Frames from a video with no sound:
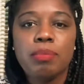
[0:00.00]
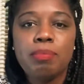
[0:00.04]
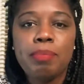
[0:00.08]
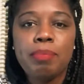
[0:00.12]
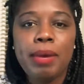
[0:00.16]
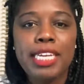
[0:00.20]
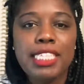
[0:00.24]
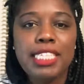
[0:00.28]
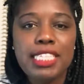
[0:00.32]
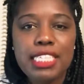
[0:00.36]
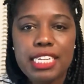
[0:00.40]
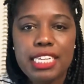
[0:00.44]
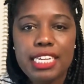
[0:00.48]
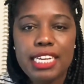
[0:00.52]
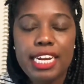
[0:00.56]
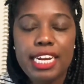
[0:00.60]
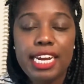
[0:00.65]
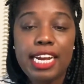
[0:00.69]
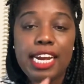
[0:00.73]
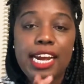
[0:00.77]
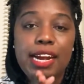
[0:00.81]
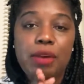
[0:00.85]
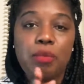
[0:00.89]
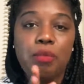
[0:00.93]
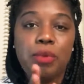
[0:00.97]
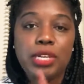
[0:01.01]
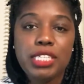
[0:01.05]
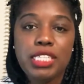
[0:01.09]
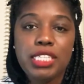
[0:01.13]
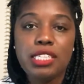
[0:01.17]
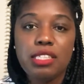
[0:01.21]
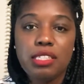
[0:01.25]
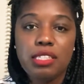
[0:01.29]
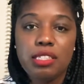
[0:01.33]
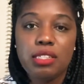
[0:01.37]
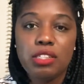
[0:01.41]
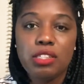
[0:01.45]
basically, once
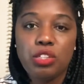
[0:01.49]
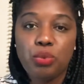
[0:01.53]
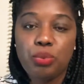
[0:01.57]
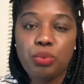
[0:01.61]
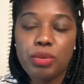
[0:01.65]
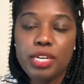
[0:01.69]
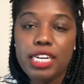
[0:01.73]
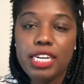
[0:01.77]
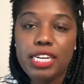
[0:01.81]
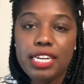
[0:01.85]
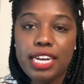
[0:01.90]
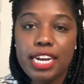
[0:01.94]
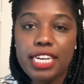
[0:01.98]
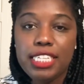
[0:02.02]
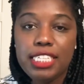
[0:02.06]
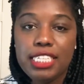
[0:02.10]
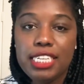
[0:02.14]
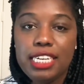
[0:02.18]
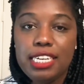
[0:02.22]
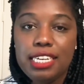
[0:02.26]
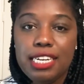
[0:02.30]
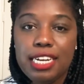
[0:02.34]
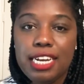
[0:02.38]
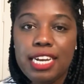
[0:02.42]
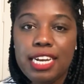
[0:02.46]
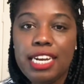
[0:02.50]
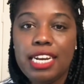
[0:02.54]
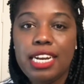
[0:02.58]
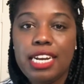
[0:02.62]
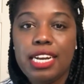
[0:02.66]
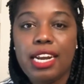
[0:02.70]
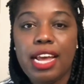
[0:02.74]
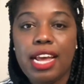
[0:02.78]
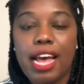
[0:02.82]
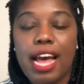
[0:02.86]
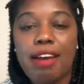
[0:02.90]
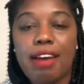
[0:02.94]
2019
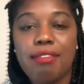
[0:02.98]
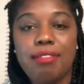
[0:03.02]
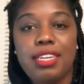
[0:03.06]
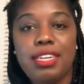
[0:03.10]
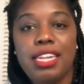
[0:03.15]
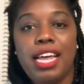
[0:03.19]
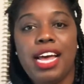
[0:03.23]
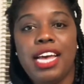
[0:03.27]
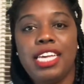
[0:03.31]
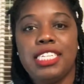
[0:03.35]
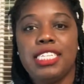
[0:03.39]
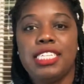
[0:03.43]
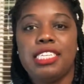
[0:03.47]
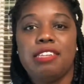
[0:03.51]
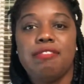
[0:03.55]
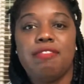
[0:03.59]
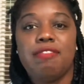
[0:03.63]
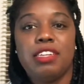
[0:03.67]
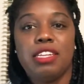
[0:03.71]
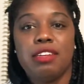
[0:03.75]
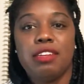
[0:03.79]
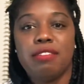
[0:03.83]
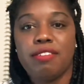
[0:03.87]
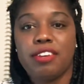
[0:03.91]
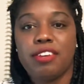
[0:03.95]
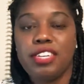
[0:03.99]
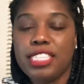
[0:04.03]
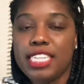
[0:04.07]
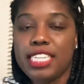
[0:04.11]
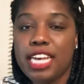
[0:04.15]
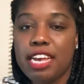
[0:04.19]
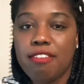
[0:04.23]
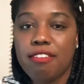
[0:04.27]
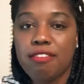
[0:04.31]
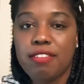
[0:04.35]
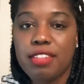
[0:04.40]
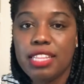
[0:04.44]
hit, I realized that for the first
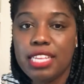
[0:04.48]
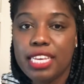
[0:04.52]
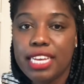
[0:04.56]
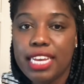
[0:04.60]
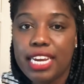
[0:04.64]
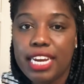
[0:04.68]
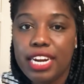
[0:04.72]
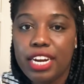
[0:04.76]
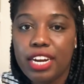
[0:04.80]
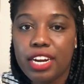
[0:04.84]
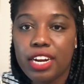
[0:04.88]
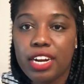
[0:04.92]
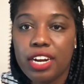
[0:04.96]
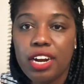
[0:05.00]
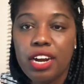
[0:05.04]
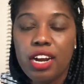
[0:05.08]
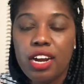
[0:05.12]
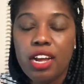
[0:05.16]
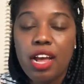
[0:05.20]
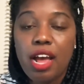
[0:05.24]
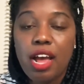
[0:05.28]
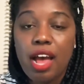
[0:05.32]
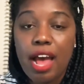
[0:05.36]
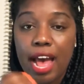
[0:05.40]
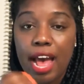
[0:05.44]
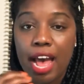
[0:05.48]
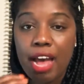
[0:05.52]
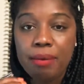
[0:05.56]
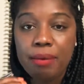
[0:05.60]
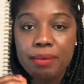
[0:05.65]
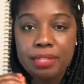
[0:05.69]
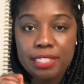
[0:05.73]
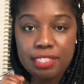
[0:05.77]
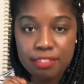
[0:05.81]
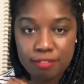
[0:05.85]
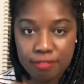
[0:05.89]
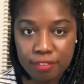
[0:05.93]
half of the year, I
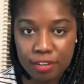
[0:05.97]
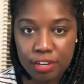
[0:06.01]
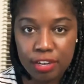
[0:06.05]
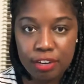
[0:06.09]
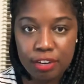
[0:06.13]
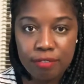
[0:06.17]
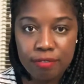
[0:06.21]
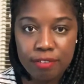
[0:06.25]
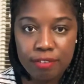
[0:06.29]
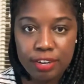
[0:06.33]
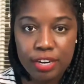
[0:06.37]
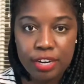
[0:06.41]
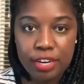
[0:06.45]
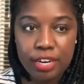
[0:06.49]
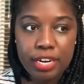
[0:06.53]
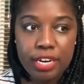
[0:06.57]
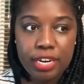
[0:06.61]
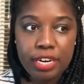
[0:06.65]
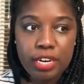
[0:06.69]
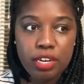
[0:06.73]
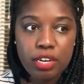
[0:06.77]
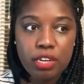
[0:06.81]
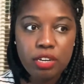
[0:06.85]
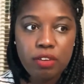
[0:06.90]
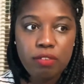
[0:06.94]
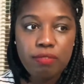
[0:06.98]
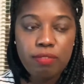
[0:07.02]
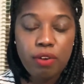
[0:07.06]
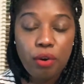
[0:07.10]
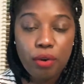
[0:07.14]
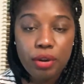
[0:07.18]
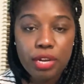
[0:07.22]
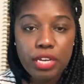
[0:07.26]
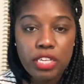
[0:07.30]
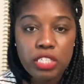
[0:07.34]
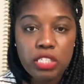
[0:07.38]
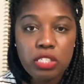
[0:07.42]
was very, very
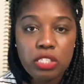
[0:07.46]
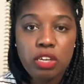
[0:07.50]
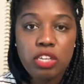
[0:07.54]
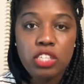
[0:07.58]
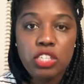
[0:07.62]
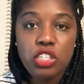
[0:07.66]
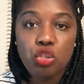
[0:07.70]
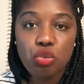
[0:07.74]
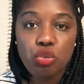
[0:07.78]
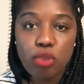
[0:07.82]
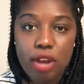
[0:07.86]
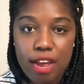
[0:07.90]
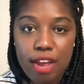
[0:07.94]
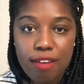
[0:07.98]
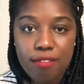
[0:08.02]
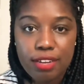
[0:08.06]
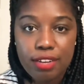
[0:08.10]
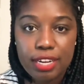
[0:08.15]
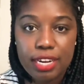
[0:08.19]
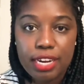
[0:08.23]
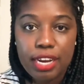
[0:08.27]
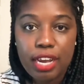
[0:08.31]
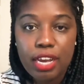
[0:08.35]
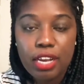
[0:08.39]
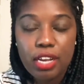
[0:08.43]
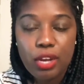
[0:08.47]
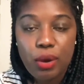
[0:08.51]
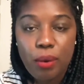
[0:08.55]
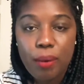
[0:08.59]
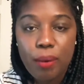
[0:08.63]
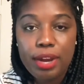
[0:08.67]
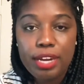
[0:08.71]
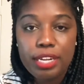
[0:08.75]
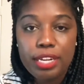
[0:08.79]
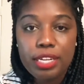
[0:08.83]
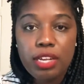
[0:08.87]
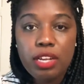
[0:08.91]
focused on traveling and
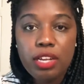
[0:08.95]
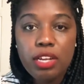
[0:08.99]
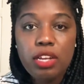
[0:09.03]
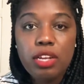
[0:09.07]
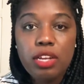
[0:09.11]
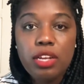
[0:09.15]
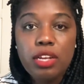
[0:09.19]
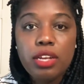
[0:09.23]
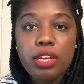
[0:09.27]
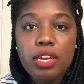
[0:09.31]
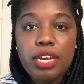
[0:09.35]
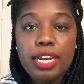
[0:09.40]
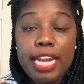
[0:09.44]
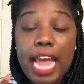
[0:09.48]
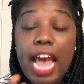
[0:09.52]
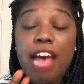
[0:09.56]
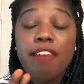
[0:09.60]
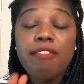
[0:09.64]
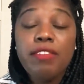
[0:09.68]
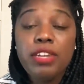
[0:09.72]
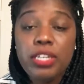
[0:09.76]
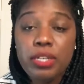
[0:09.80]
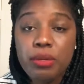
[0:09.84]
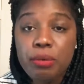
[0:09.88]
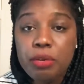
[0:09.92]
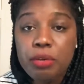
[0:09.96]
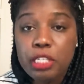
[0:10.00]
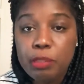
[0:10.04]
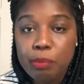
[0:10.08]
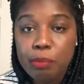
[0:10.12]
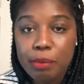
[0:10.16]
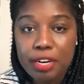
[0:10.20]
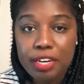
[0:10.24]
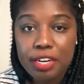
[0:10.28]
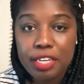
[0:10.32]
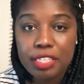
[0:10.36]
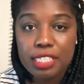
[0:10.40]
going and having new
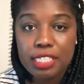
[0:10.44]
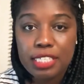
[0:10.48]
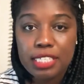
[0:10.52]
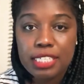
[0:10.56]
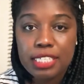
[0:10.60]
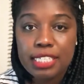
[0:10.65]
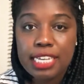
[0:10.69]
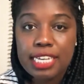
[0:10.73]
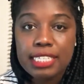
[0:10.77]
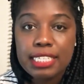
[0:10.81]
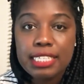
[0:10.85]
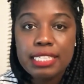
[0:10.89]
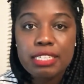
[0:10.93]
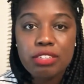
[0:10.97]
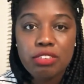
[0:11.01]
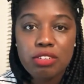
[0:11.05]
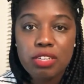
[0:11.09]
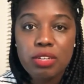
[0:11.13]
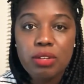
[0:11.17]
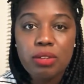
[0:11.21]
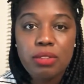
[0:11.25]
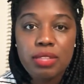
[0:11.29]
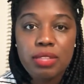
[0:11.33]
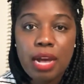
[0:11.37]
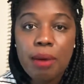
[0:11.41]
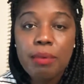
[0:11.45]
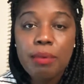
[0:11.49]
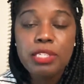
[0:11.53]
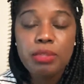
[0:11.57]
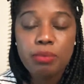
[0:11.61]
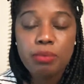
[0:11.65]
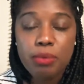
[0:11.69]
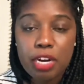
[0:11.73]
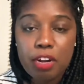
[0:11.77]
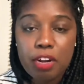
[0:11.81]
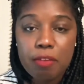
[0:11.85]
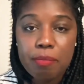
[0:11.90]
experiences. That
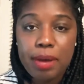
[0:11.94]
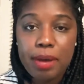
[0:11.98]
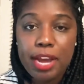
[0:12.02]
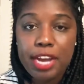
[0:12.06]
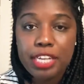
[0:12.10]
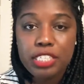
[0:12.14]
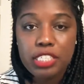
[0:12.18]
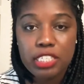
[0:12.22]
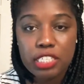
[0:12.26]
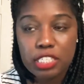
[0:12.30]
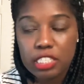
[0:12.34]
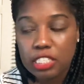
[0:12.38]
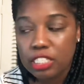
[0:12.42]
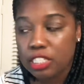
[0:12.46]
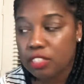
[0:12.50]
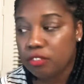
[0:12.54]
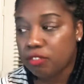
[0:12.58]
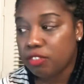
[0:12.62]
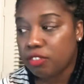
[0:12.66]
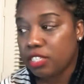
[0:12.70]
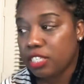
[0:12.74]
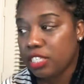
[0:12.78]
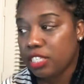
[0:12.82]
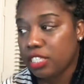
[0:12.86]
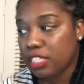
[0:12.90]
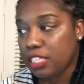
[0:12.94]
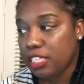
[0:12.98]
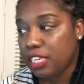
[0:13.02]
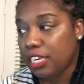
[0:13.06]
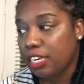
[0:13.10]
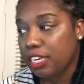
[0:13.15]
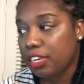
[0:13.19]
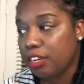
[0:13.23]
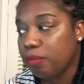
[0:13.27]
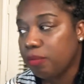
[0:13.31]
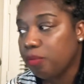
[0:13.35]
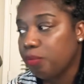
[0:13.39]
was one of my intentions for this
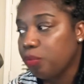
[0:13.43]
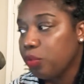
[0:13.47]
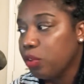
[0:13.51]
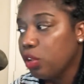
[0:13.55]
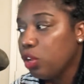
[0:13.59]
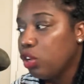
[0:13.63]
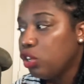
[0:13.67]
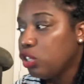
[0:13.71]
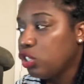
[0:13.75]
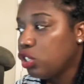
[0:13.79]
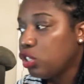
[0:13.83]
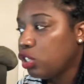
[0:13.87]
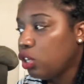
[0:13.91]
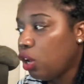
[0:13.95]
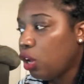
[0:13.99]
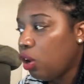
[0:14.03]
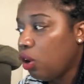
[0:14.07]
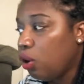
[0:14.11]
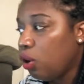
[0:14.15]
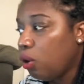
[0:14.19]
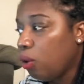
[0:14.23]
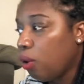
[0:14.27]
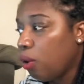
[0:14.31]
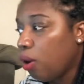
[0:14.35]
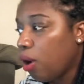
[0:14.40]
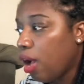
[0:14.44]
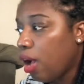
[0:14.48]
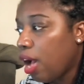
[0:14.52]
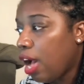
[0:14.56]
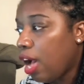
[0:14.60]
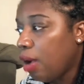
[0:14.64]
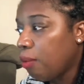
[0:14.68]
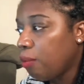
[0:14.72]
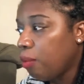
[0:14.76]
year. So I